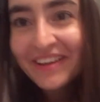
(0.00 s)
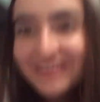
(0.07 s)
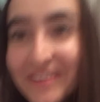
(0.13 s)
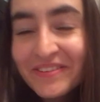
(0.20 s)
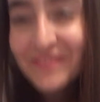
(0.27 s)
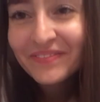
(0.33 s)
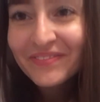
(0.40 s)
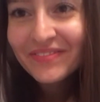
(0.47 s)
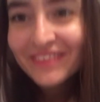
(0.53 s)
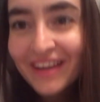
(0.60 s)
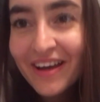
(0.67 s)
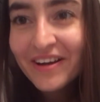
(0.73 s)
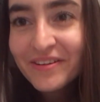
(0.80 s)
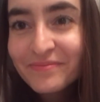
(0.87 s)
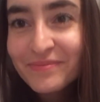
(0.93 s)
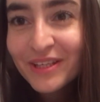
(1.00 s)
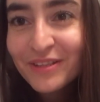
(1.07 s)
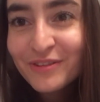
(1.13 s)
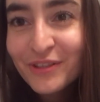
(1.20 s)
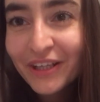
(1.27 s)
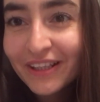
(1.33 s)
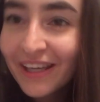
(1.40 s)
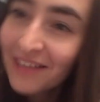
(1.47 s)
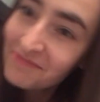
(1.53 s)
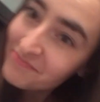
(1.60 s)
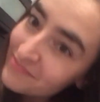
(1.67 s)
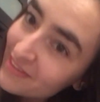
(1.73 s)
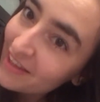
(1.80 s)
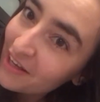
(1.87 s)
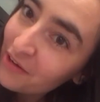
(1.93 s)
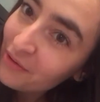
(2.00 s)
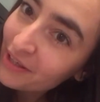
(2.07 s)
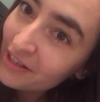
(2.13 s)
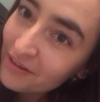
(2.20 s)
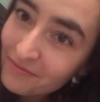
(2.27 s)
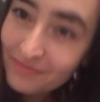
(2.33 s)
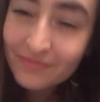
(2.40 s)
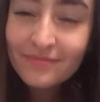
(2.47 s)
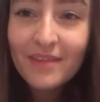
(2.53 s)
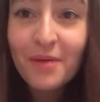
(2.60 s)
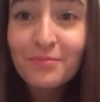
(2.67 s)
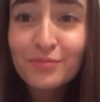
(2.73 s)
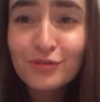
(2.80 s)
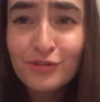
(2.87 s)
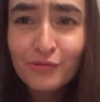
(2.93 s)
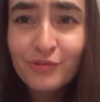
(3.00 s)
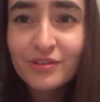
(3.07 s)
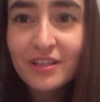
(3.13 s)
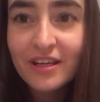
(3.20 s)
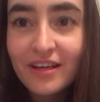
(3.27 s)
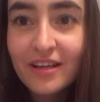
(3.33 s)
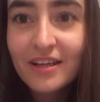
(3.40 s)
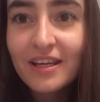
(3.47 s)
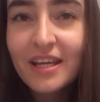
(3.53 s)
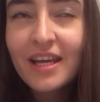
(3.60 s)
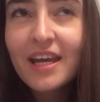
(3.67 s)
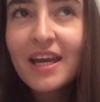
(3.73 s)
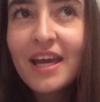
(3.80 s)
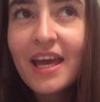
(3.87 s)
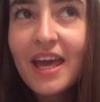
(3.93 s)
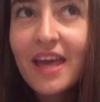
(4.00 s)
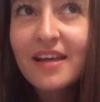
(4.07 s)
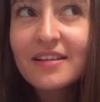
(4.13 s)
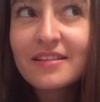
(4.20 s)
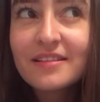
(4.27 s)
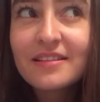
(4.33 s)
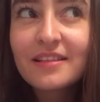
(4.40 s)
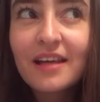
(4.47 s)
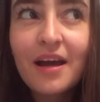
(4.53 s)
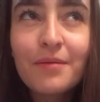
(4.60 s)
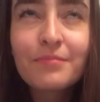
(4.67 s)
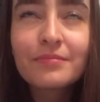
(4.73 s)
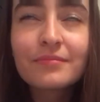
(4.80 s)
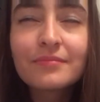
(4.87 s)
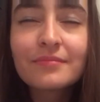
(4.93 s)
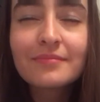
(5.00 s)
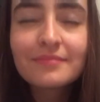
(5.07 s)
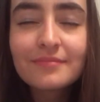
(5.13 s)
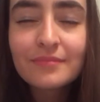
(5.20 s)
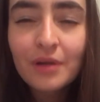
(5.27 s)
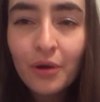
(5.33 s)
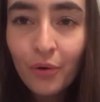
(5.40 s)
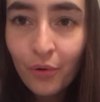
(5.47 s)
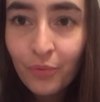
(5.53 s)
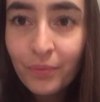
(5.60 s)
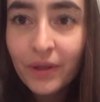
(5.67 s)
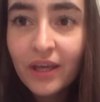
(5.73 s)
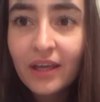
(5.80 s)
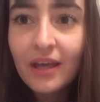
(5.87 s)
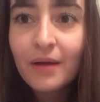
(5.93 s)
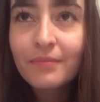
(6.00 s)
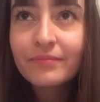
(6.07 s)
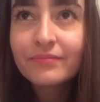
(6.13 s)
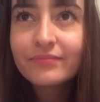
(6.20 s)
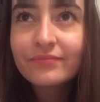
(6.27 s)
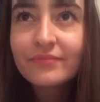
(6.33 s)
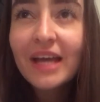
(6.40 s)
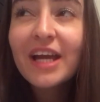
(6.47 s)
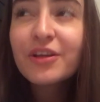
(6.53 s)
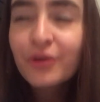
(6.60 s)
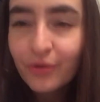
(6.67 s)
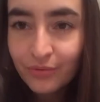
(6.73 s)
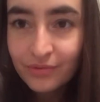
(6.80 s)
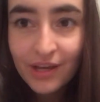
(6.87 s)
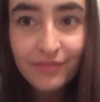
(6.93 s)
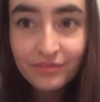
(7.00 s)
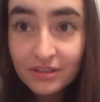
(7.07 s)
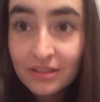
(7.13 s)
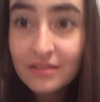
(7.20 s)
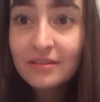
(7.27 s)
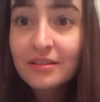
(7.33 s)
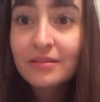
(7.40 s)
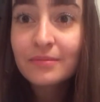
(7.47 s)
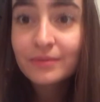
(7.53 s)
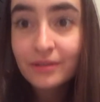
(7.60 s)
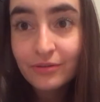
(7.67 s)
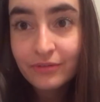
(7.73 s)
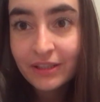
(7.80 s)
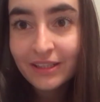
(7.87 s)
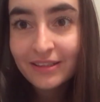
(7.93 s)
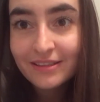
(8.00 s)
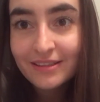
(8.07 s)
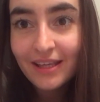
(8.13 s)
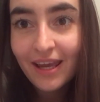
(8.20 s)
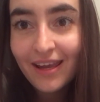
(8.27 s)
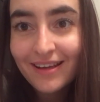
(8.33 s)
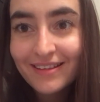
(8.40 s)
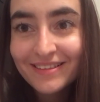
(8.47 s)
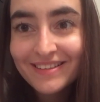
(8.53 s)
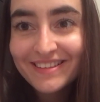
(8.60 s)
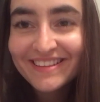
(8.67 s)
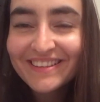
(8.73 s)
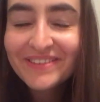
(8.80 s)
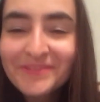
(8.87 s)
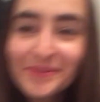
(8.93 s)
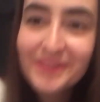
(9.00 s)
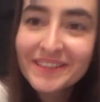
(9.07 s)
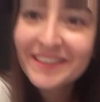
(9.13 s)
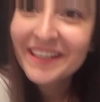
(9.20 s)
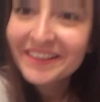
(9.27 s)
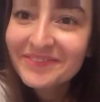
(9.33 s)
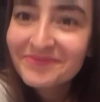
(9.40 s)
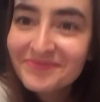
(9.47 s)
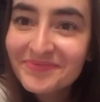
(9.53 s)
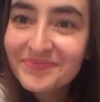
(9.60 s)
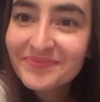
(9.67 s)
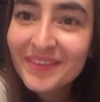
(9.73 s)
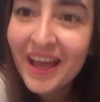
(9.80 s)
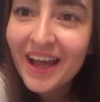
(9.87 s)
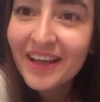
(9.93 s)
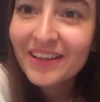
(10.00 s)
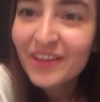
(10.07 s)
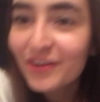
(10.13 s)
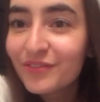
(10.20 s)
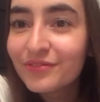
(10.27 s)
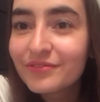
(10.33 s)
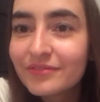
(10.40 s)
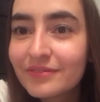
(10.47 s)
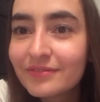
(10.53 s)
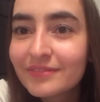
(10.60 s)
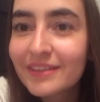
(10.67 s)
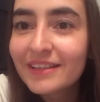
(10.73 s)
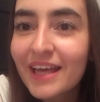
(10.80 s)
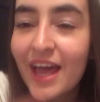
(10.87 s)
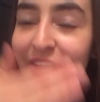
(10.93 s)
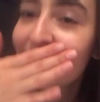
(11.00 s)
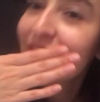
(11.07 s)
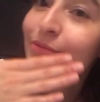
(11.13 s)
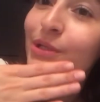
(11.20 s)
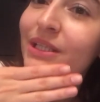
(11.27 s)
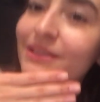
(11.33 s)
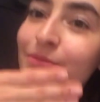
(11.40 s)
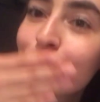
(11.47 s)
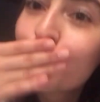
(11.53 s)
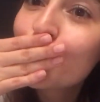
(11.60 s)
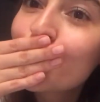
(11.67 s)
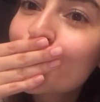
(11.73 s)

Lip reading: I come, Australia. Here I come. I'm so excited. And I'm hoping, I know everything's gonna be alright. And we'll see. I love everyone.